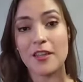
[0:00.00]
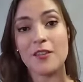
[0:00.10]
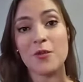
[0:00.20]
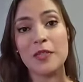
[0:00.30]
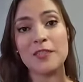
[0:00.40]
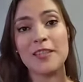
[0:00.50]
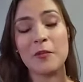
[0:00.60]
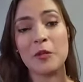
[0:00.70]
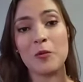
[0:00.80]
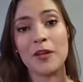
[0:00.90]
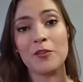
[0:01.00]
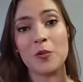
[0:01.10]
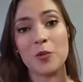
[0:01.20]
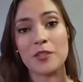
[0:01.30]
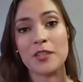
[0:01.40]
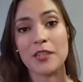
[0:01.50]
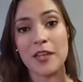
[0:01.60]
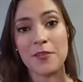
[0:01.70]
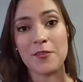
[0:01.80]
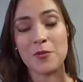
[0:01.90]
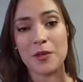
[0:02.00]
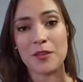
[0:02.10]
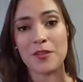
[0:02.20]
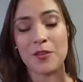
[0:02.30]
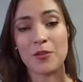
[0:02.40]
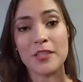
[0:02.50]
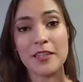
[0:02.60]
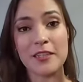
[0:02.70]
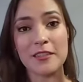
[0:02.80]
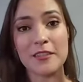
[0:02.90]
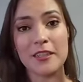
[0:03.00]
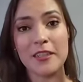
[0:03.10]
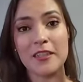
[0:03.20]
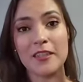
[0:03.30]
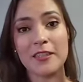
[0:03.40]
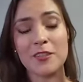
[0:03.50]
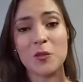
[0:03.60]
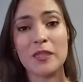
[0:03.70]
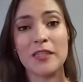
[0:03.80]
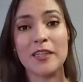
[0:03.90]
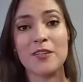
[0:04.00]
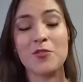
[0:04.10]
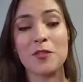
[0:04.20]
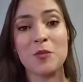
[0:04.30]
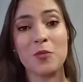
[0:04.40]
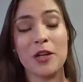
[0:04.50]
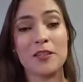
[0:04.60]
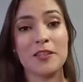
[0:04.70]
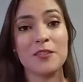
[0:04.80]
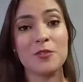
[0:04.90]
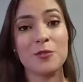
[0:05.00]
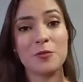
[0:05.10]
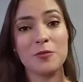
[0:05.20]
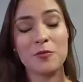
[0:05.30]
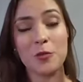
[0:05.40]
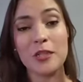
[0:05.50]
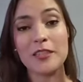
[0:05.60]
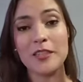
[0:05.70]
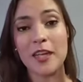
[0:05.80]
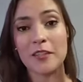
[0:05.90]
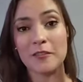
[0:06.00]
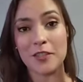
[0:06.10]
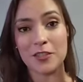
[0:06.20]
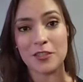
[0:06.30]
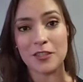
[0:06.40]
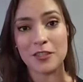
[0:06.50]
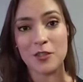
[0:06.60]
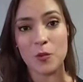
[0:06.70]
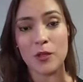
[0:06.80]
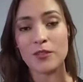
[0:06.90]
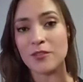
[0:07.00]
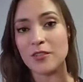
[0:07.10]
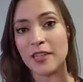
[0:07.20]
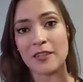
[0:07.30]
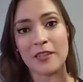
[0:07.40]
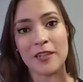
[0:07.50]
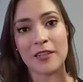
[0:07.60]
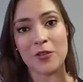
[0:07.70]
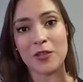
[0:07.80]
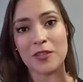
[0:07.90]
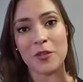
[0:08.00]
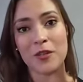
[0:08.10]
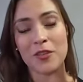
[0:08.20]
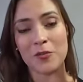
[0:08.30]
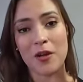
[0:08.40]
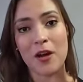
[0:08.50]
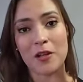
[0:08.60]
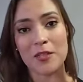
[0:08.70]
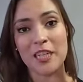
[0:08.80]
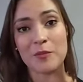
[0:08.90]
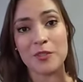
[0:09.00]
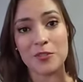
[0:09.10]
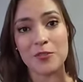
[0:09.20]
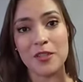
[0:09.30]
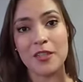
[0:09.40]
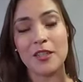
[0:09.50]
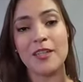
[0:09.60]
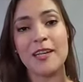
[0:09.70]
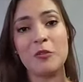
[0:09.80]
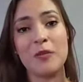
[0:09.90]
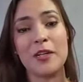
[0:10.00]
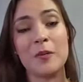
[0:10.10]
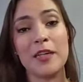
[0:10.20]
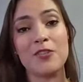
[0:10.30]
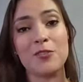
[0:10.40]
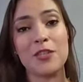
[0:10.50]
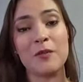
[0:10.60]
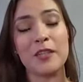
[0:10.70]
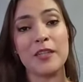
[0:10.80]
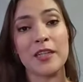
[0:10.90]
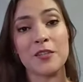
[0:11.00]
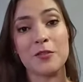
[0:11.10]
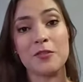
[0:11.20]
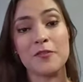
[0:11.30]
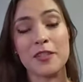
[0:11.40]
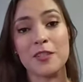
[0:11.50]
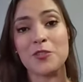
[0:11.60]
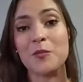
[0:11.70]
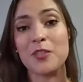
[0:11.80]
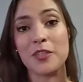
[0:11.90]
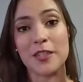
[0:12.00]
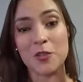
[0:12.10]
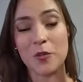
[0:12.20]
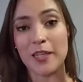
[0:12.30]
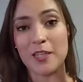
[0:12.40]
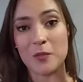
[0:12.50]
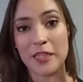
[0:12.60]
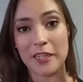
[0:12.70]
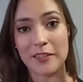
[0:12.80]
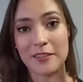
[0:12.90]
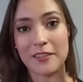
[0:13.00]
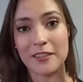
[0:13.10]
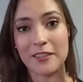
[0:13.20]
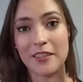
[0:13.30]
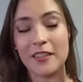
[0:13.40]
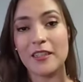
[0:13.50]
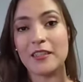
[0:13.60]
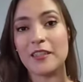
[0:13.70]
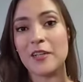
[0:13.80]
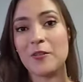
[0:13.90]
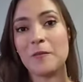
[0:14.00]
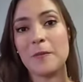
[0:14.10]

The reason that we want you to work together with your tenants is that so we can get through this process quickly and efficiently. We understand that landlords are going through a hard time too, and we want to make sure that we can get those funds distributed as quick as we can. Now,